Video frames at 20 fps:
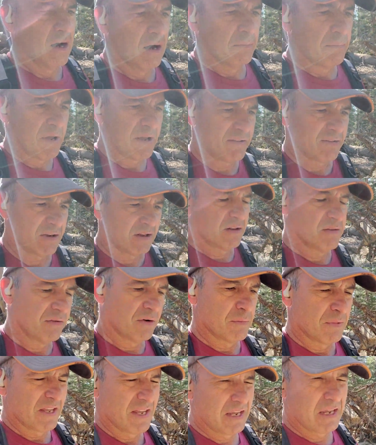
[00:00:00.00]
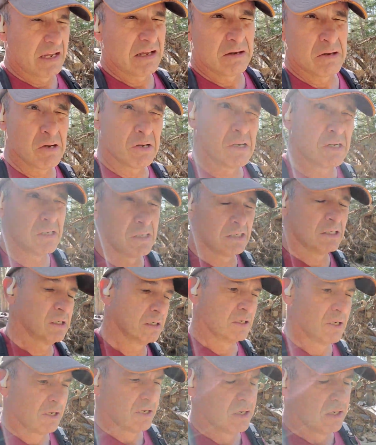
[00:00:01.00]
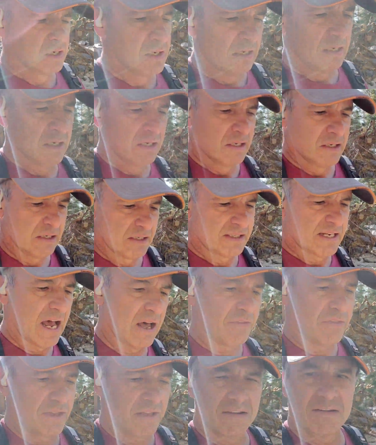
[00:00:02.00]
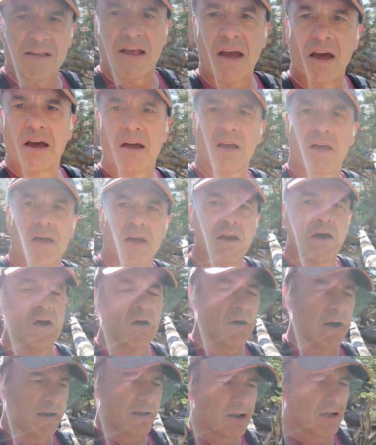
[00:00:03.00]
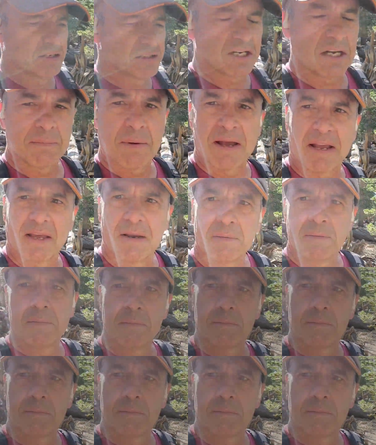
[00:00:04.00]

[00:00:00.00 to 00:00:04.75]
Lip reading: basically from the southeast. All right, I'll check back in.